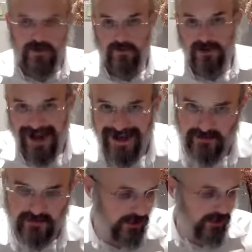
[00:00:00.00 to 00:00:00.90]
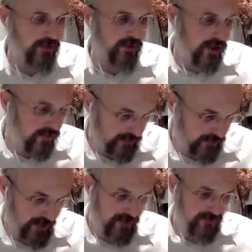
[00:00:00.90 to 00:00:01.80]
Gemara "Minol on the goyva
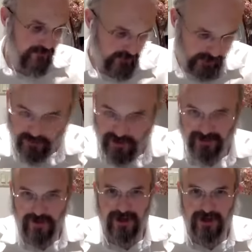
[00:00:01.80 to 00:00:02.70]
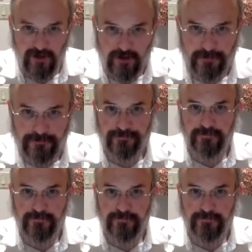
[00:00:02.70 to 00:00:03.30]
the govoya How do you know